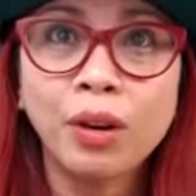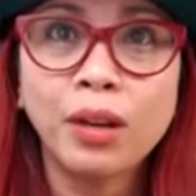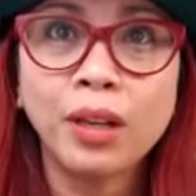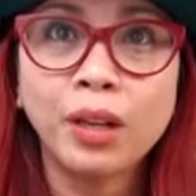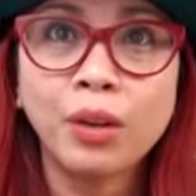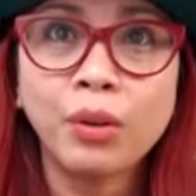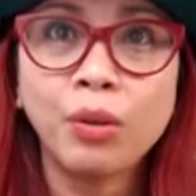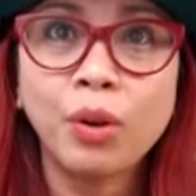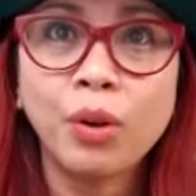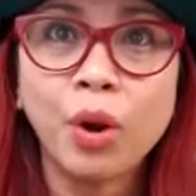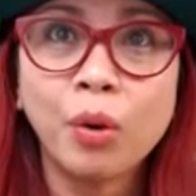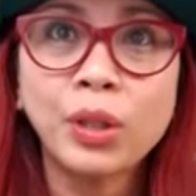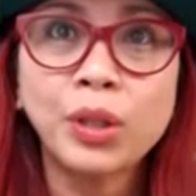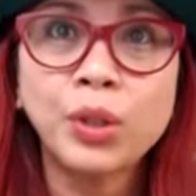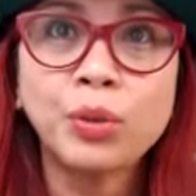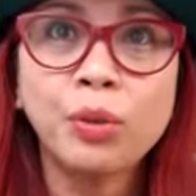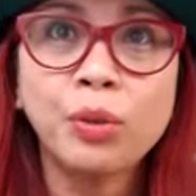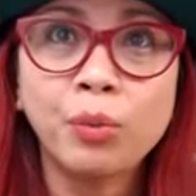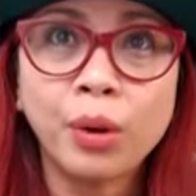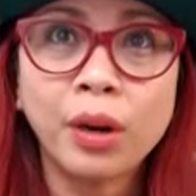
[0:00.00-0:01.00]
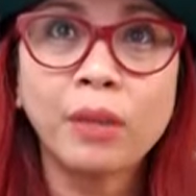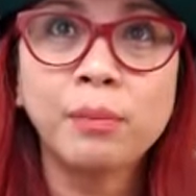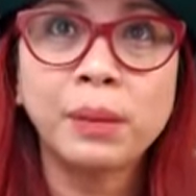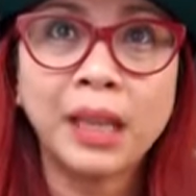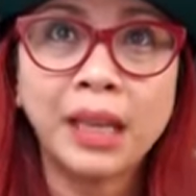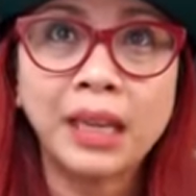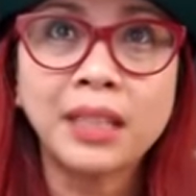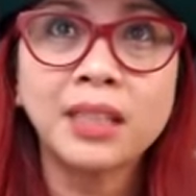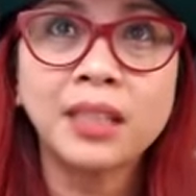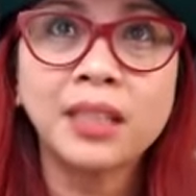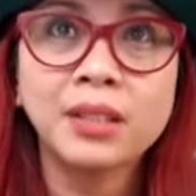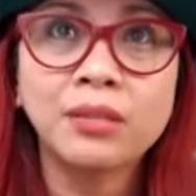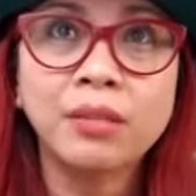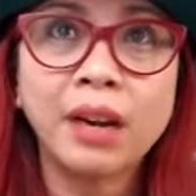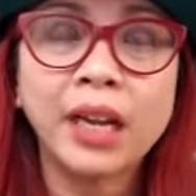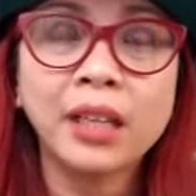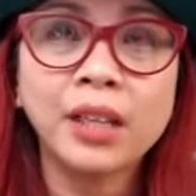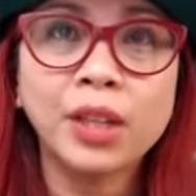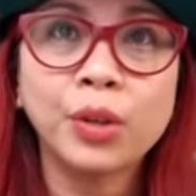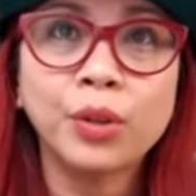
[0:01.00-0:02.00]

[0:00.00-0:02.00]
you go into a workplace, right? right?